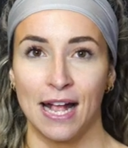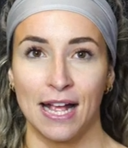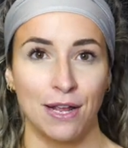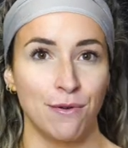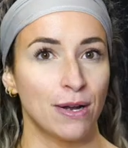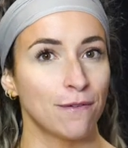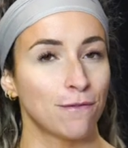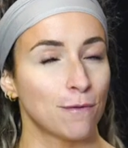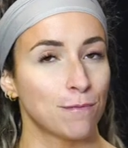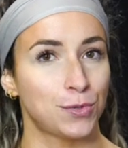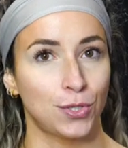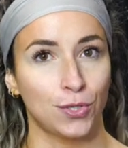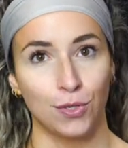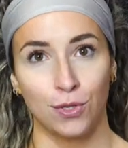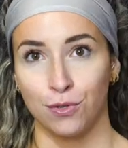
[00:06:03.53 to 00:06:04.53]
anywhere from
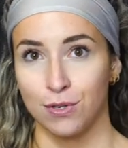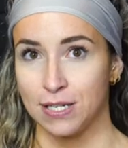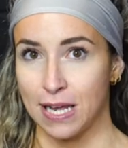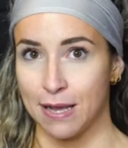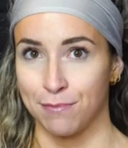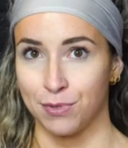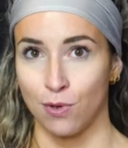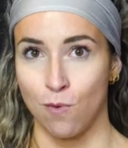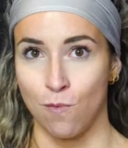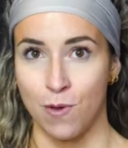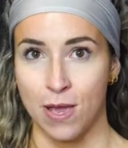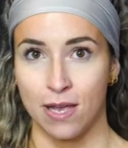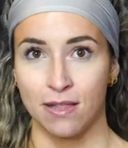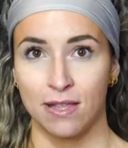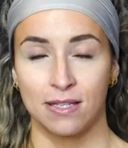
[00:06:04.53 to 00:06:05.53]
2 to 3 times a
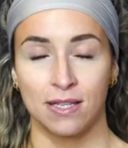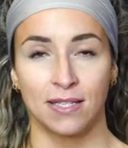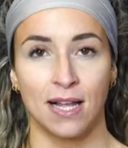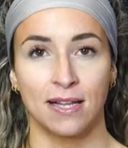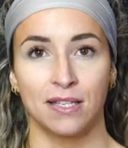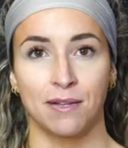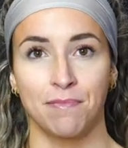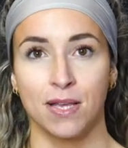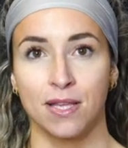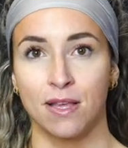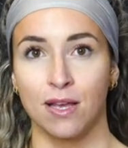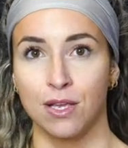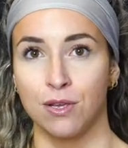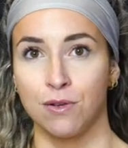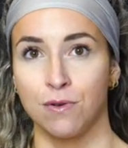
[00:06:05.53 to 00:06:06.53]
week. This is not something
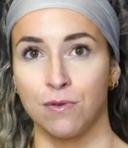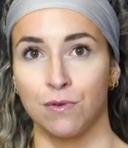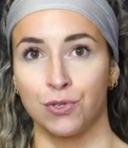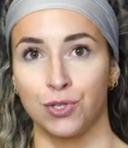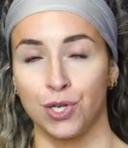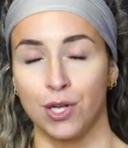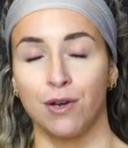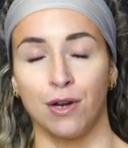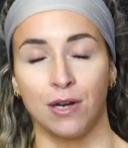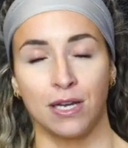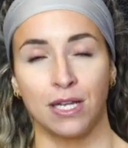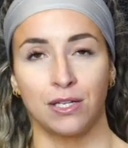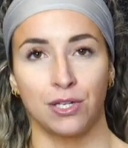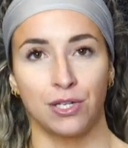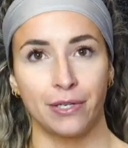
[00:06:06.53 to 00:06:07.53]
that you should or
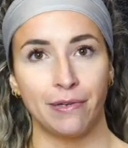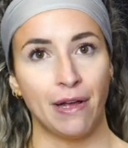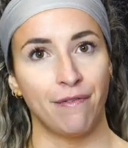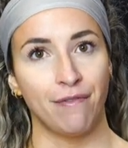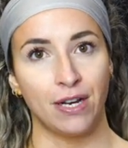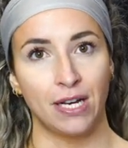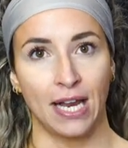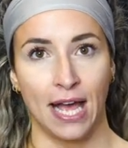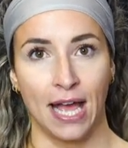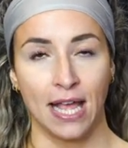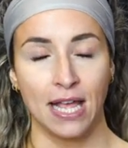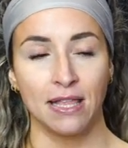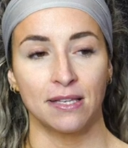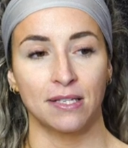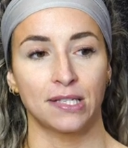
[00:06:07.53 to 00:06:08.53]
need to do every
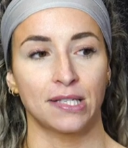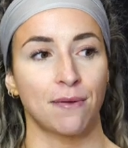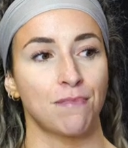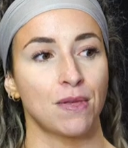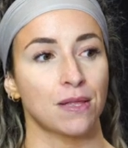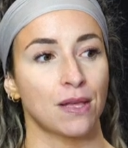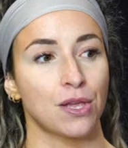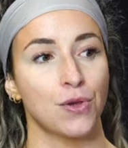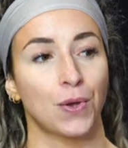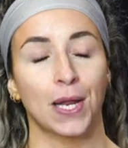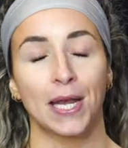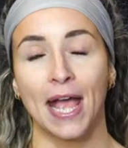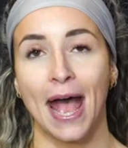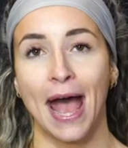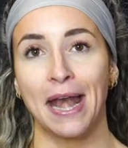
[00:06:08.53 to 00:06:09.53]
day. This is something that you
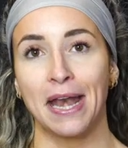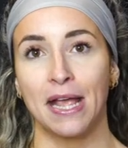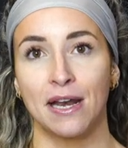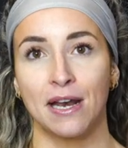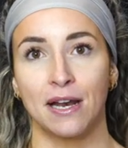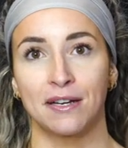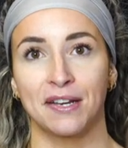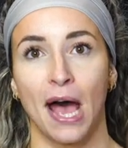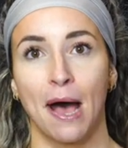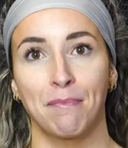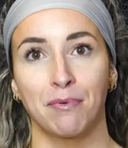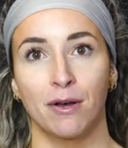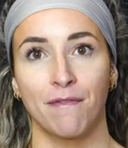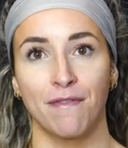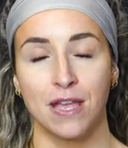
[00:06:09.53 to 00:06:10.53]
can add in on
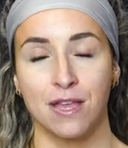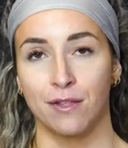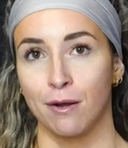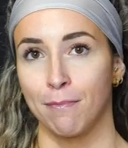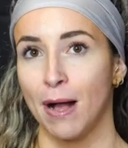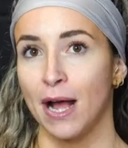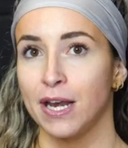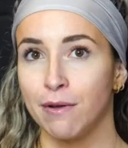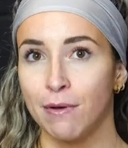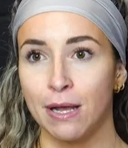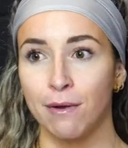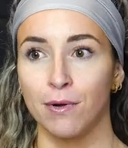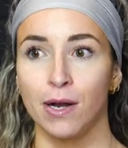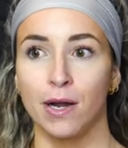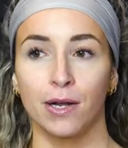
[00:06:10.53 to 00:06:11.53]
top of either
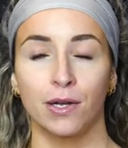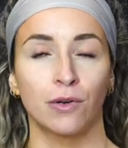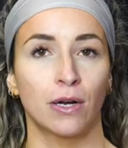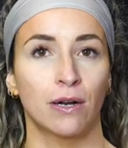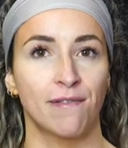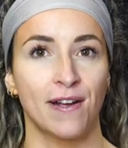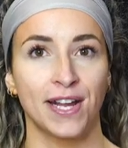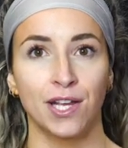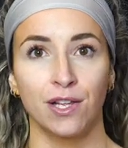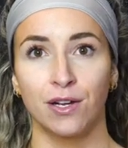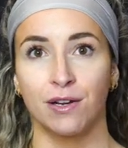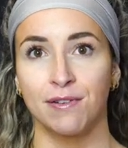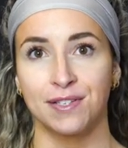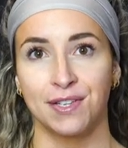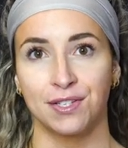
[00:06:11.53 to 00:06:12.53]
bodyweight work or
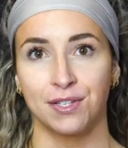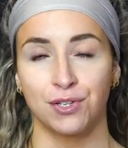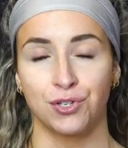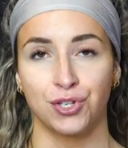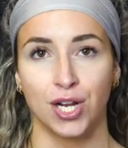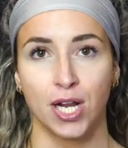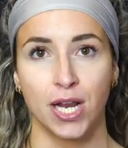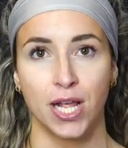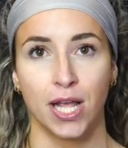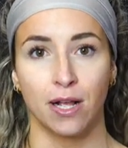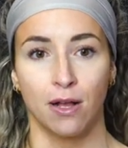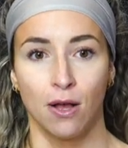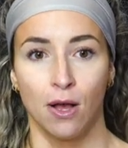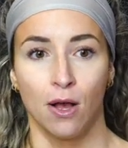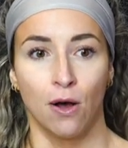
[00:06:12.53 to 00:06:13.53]
regular resistance
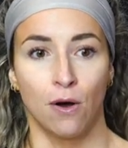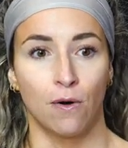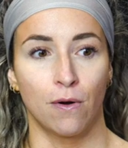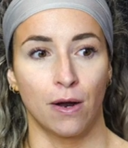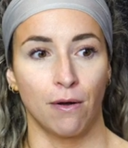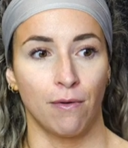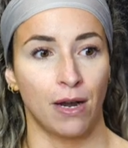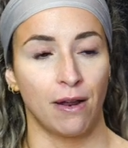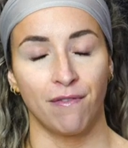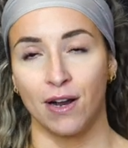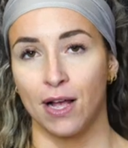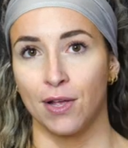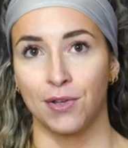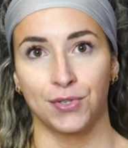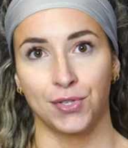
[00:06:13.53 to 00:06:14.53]
training or whatever
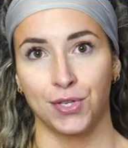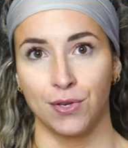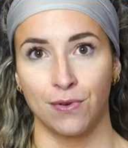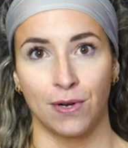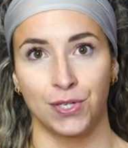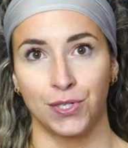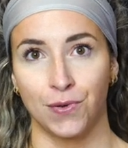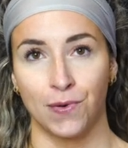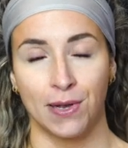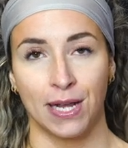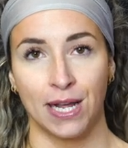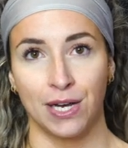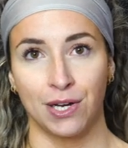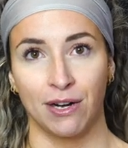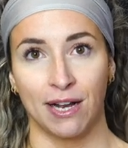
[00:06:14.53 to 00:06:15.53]
else you are doing
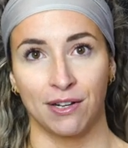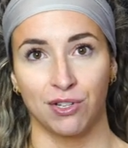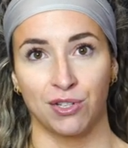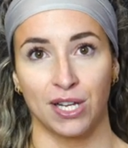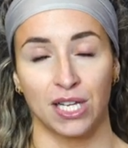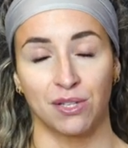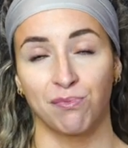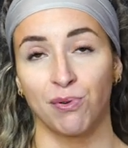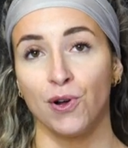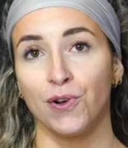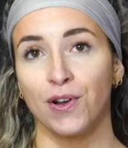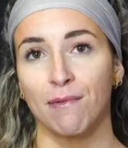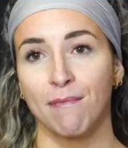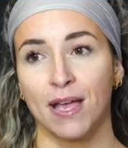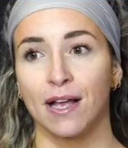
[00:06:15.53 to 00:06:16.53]
in your exercise
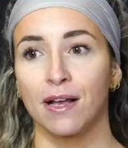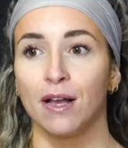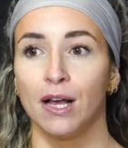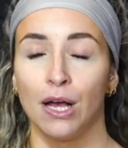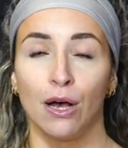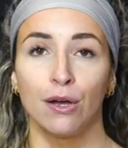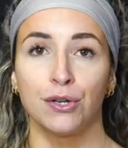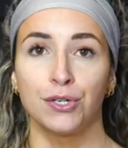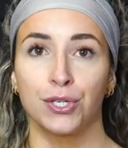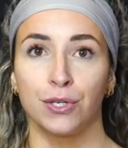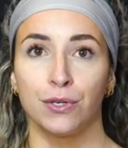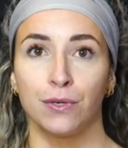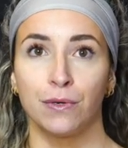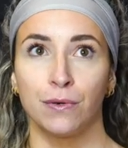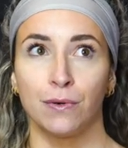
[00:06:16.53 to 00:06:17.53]
programming
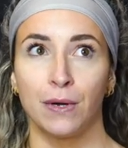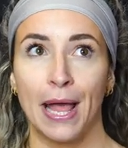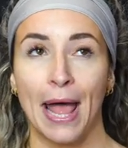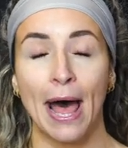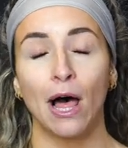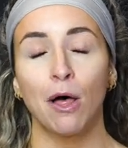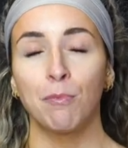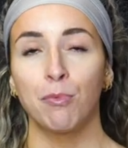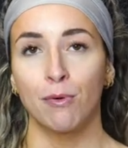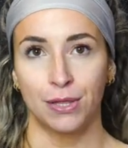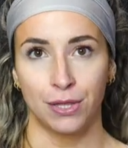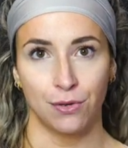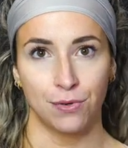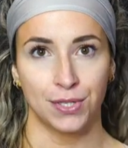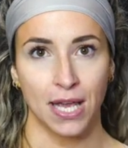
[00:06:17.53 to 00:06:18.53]
to help
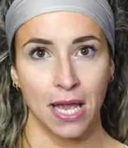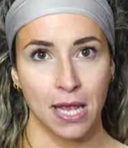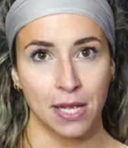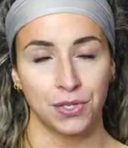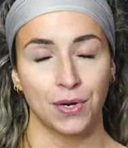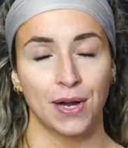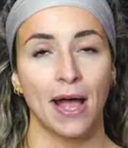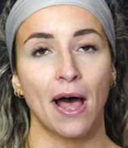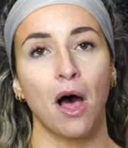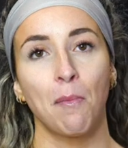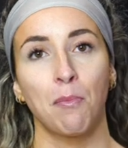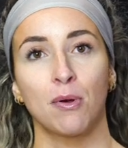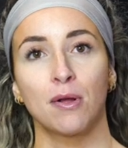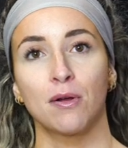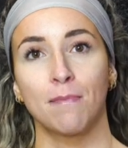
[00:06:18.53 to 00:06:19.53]
with those gains or
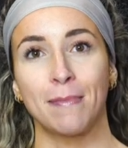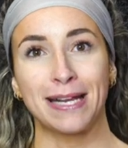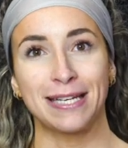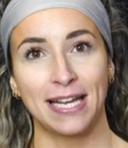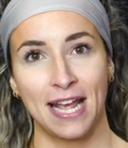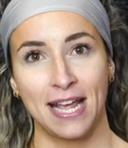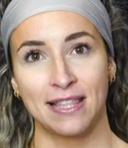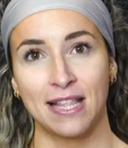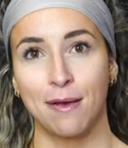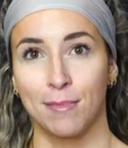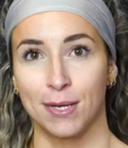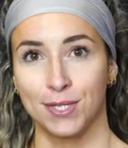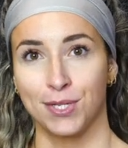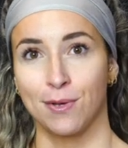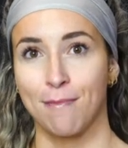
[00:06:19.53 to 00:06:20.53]
help maintain that
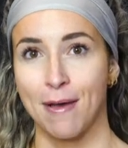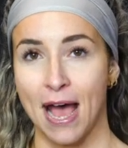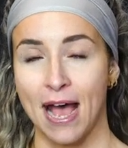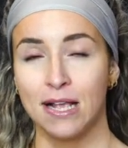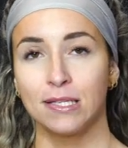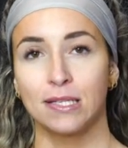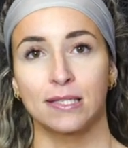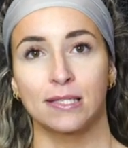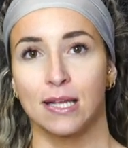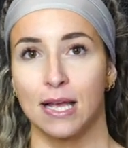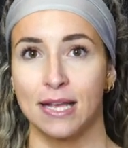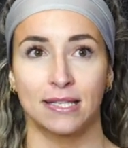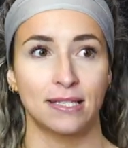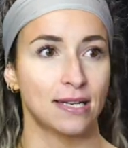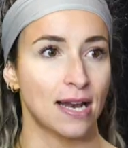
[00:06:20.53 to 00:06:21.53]
muscle mass.
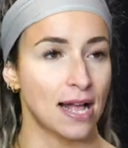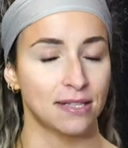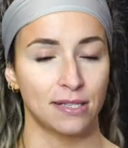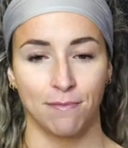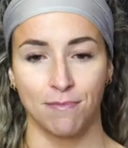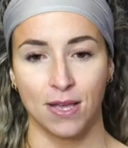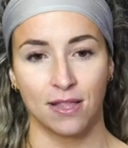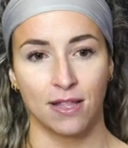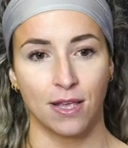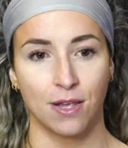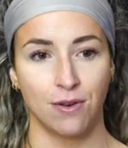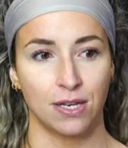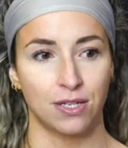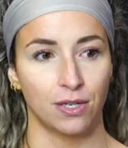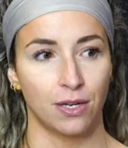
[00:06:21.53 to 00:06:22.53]
It's not something that you
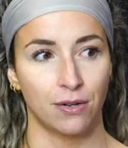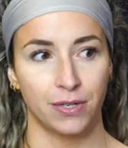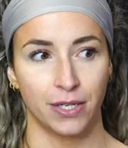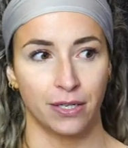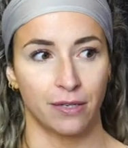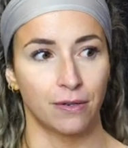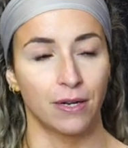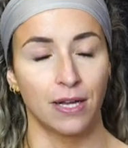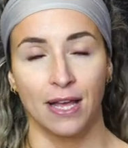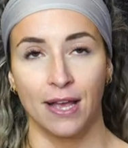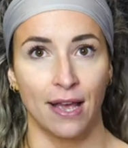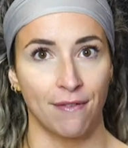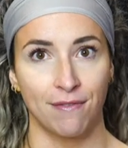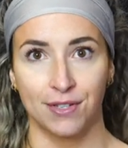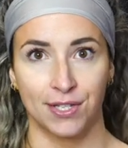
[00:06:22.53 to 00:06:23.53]
need to go do
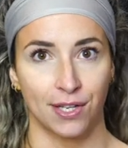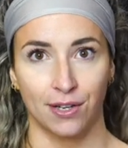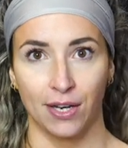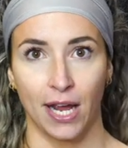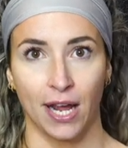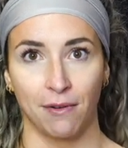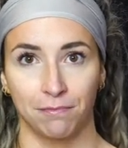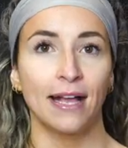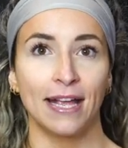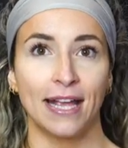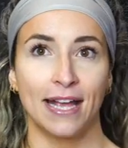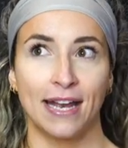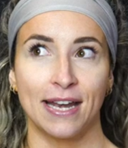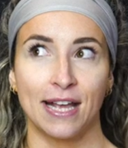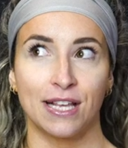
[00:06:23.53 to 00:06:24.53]
every single day.
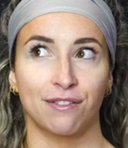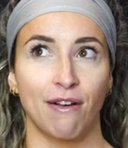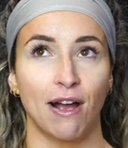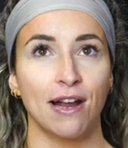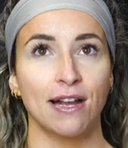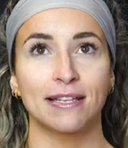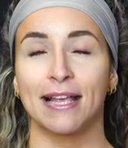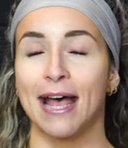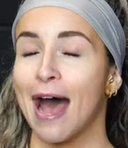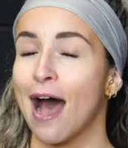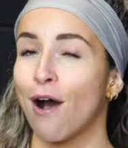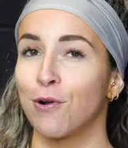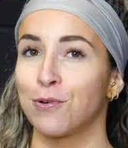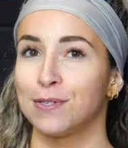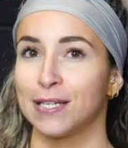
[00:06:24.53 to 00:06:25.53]
And as far as
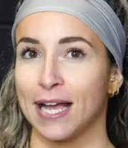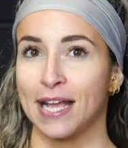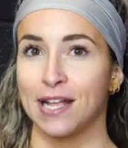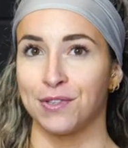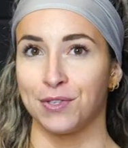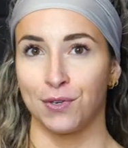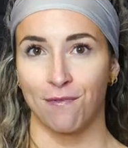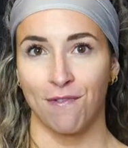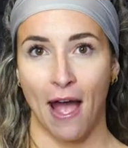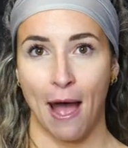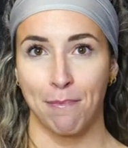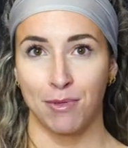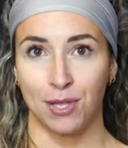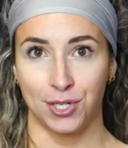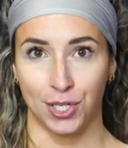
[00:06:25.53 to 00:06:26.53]
how tight to
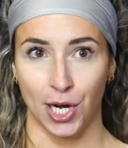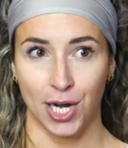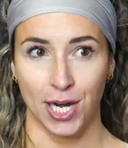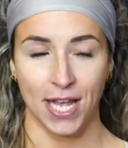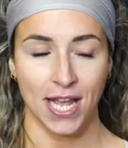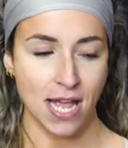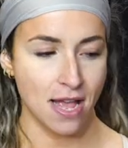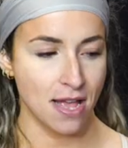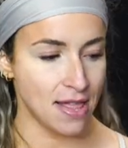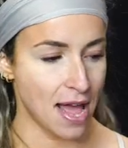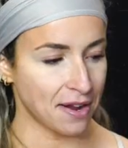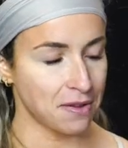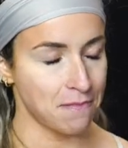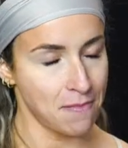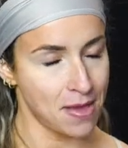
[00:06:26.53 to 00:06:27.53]
wrap the tourniquet,
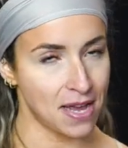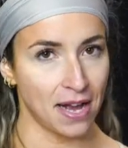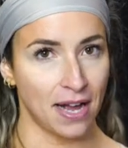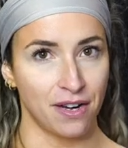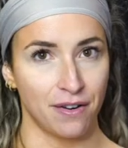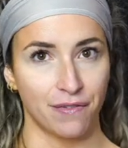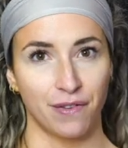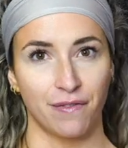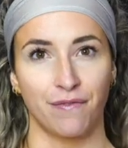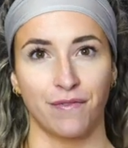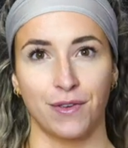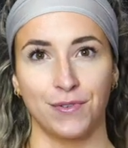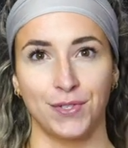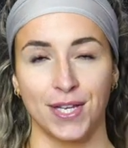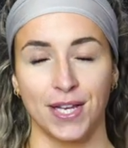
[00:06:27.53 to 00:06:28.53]
that can be kind of
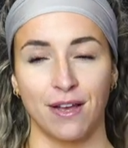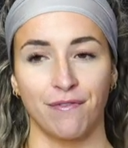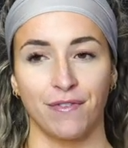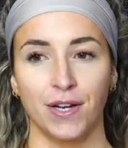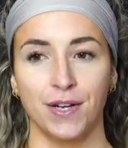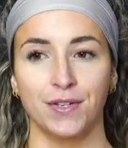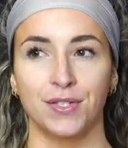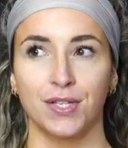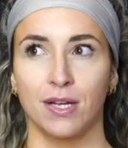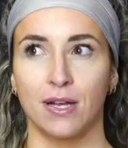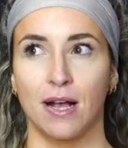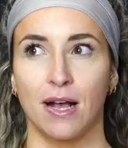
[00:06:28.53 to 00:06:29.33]
confusing at first.